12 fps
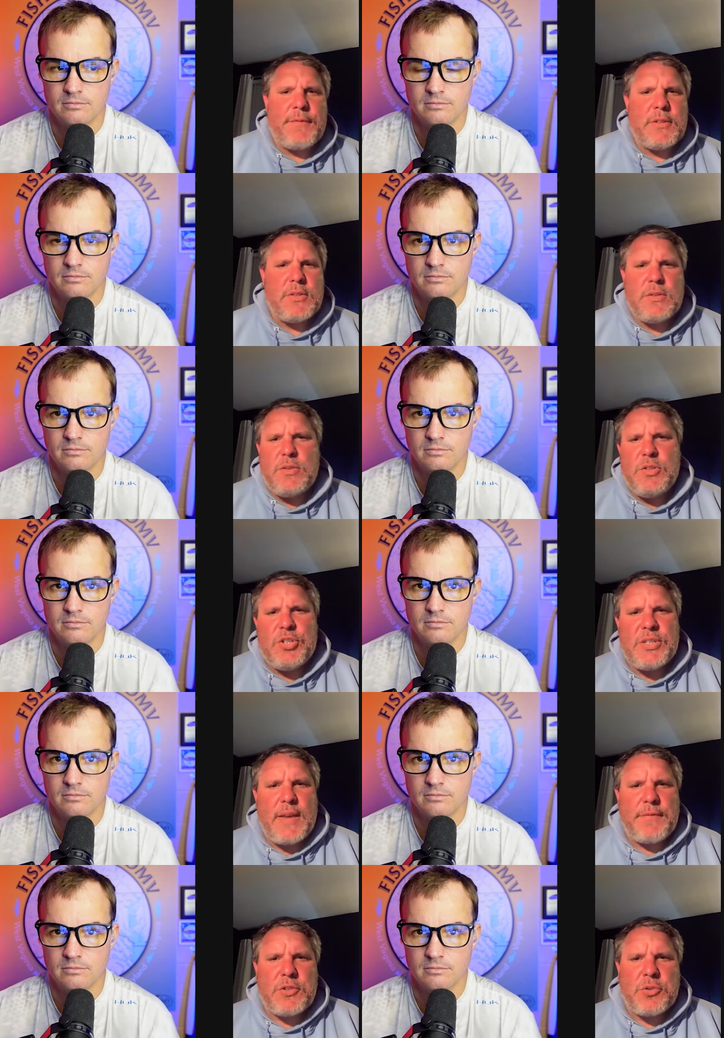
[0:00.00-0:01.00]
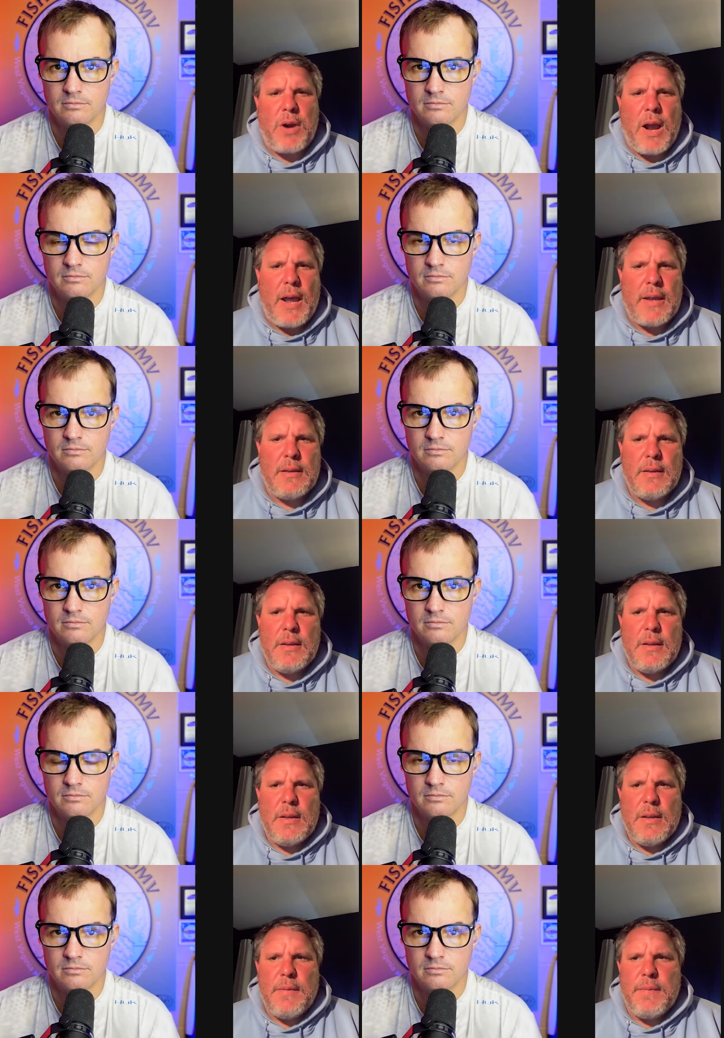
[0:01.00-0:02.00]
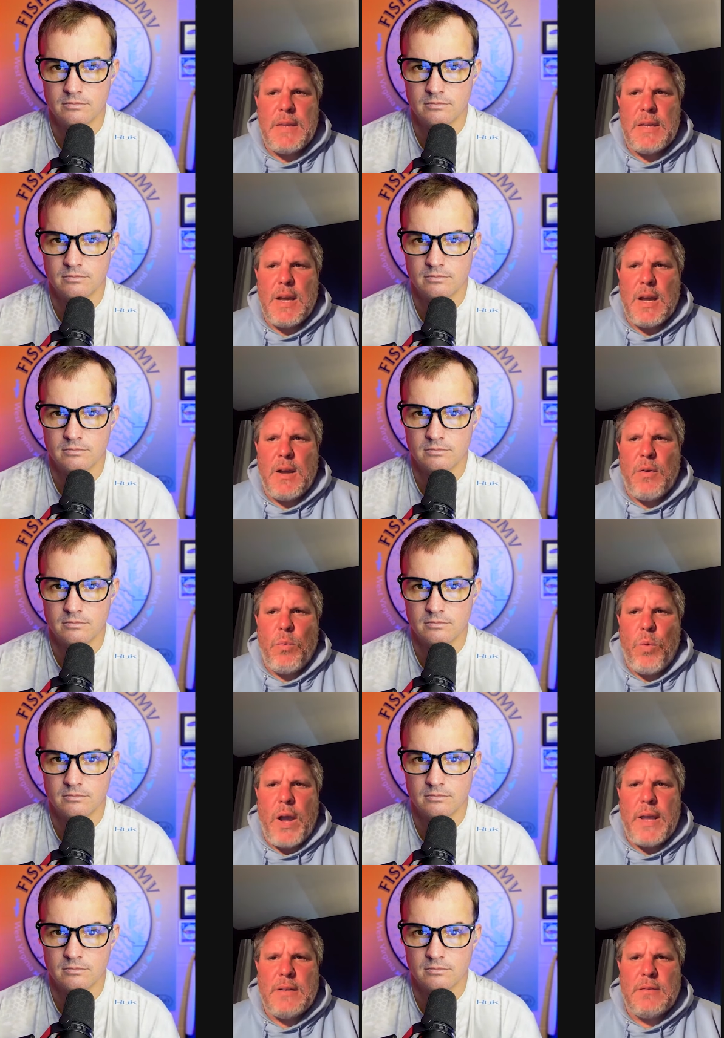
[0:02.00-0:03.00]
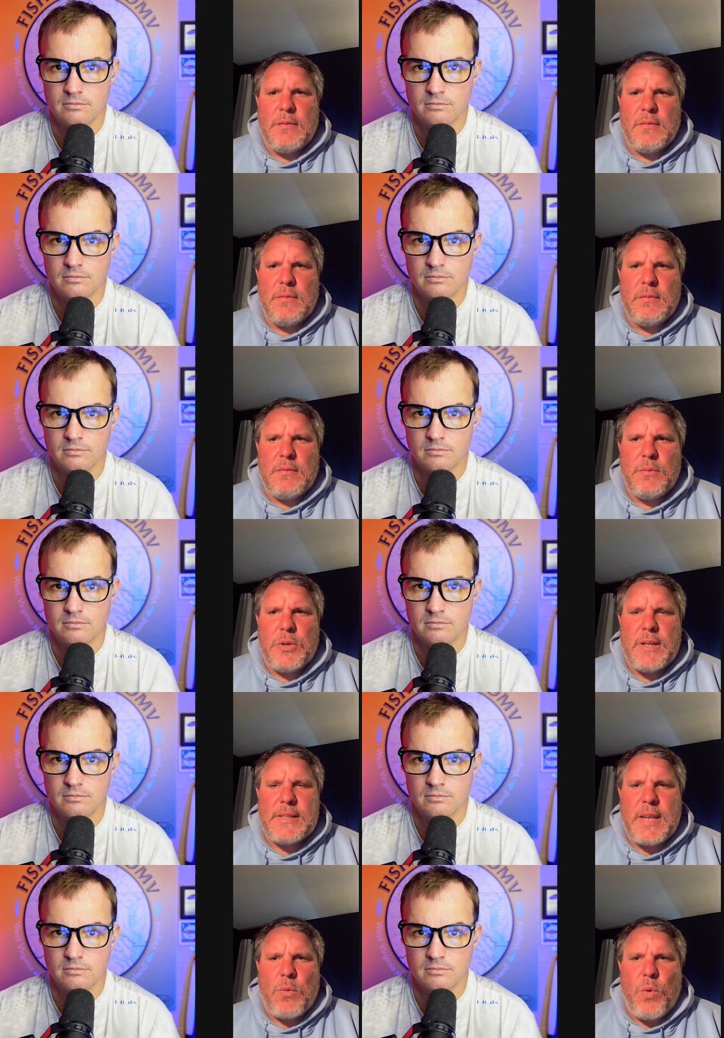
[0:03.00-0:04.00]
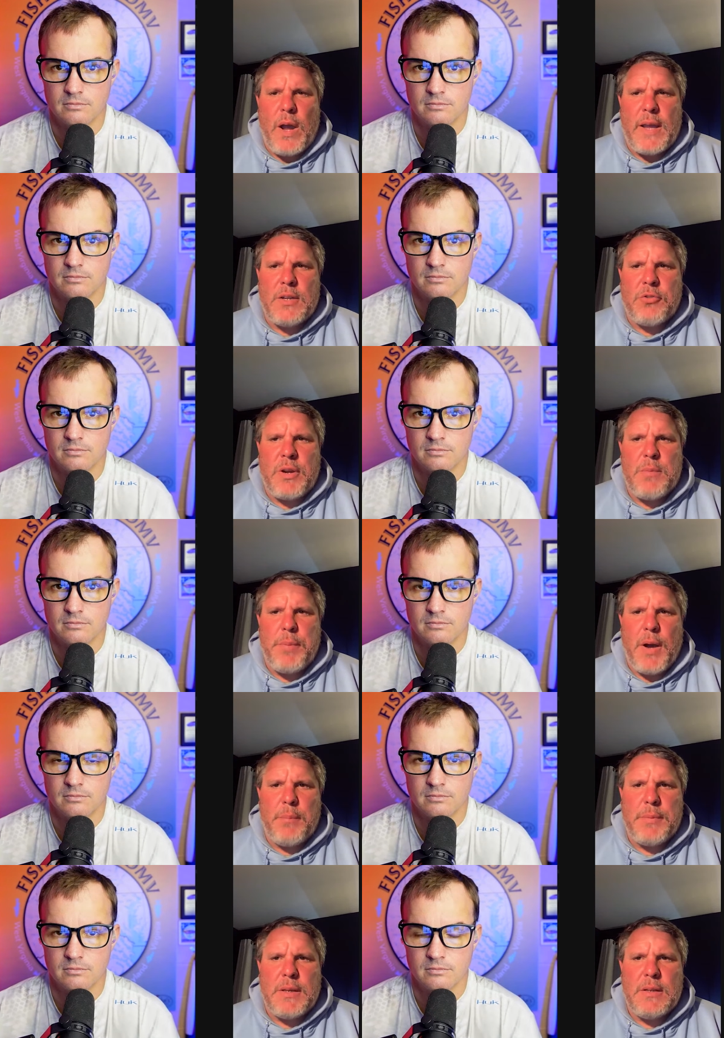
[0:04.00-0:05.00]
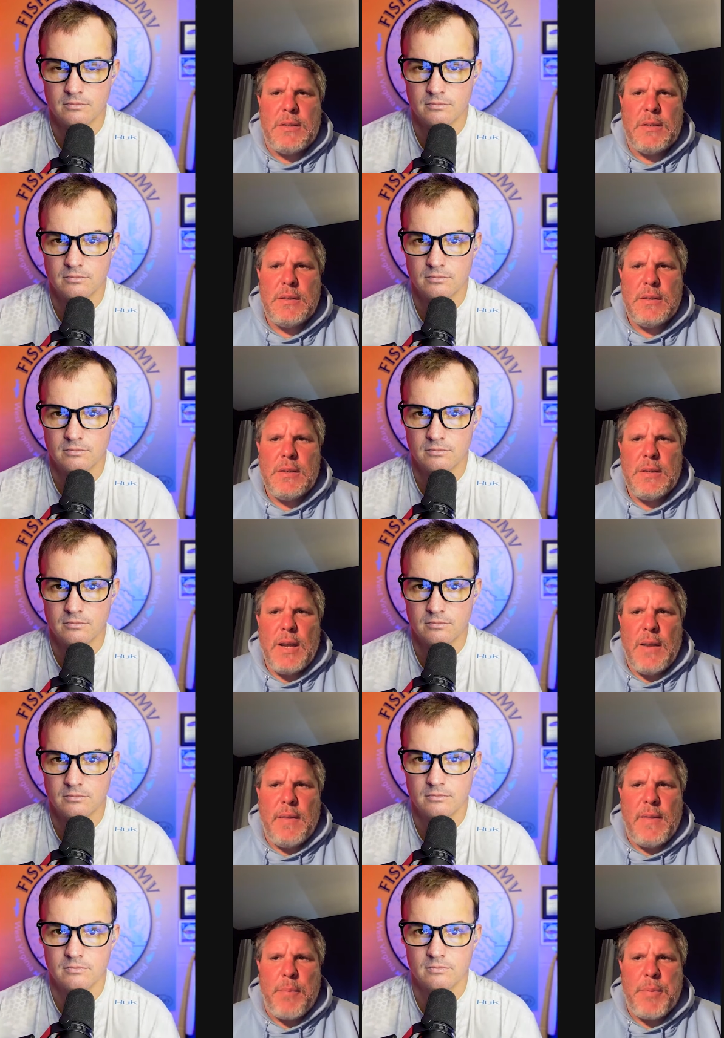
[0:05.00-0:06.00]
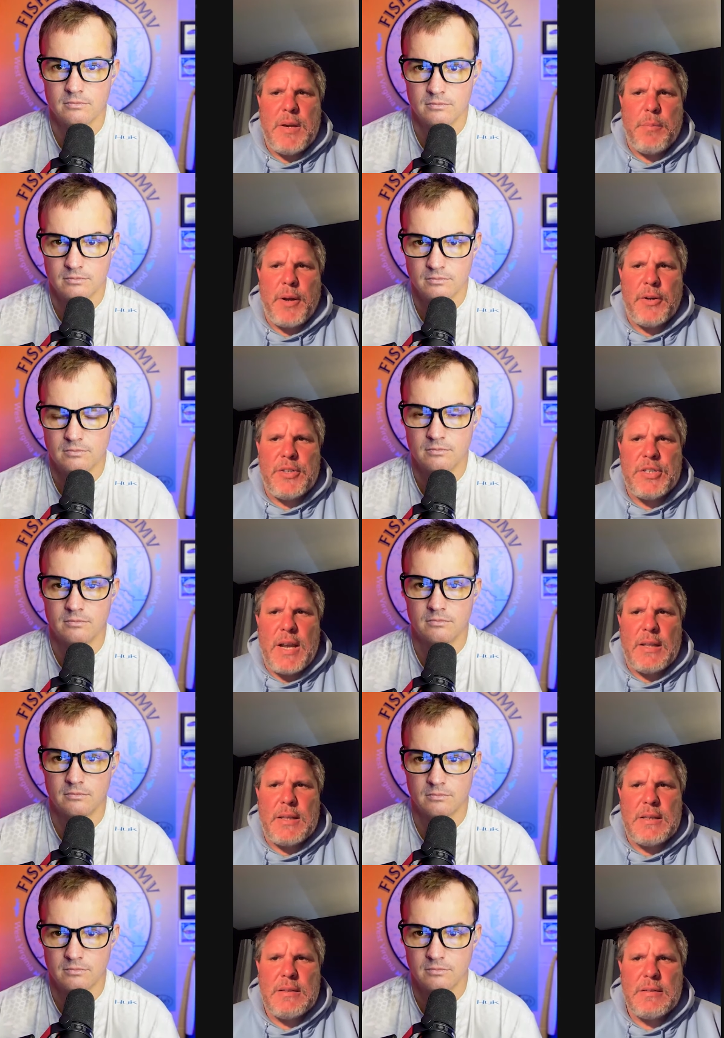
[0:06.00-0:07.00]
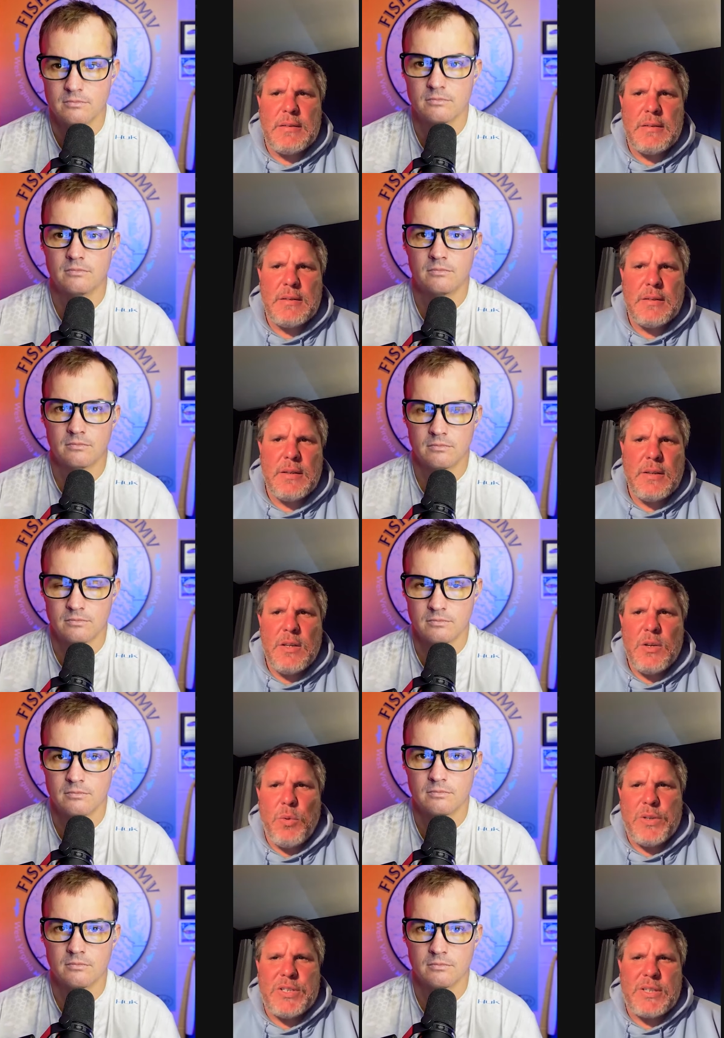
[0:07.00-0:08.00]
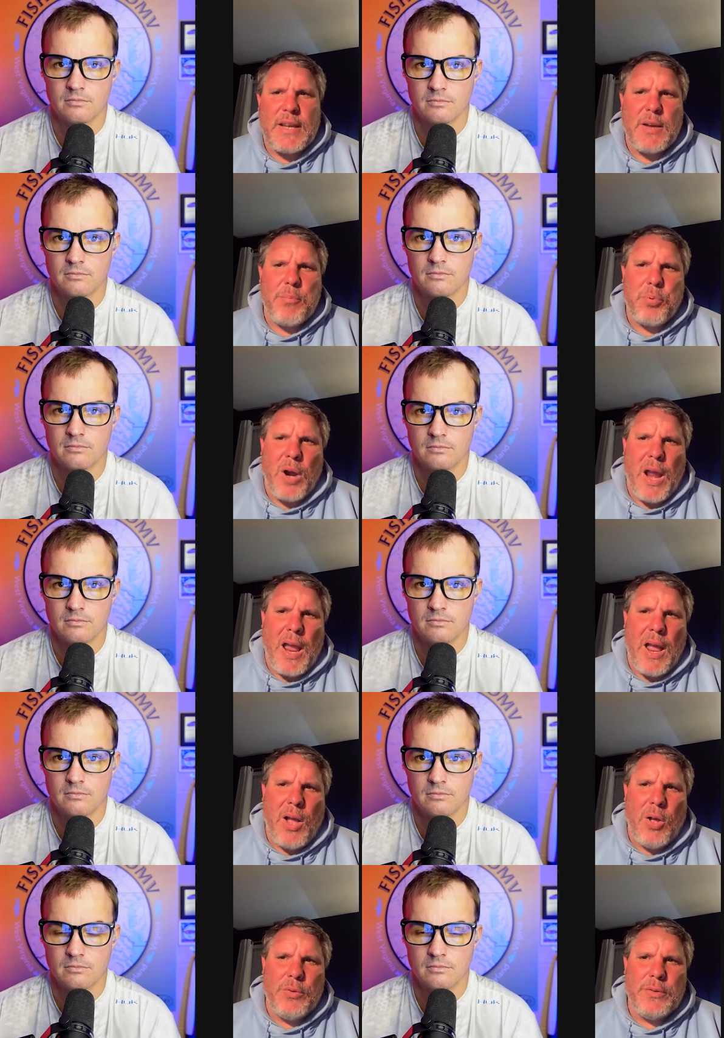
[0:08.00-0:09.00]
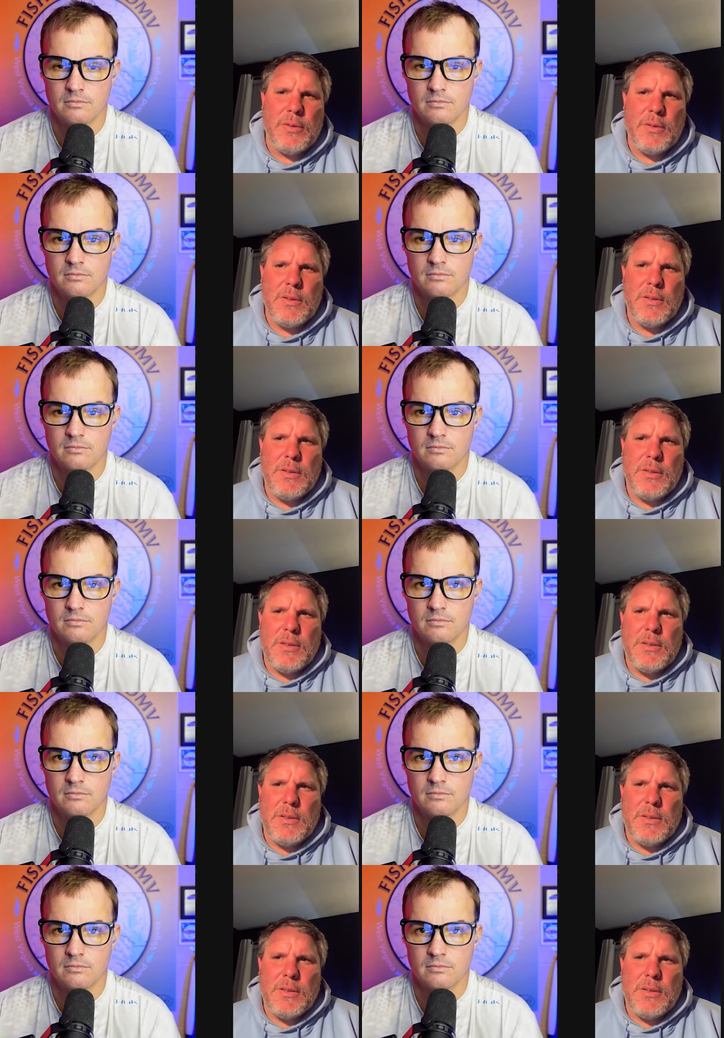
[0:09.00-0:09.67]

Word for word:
Speaker 1: You just have to try the white. What did I say? White, green pumpkin, and then that peanut butter and jelly, which is like a brown,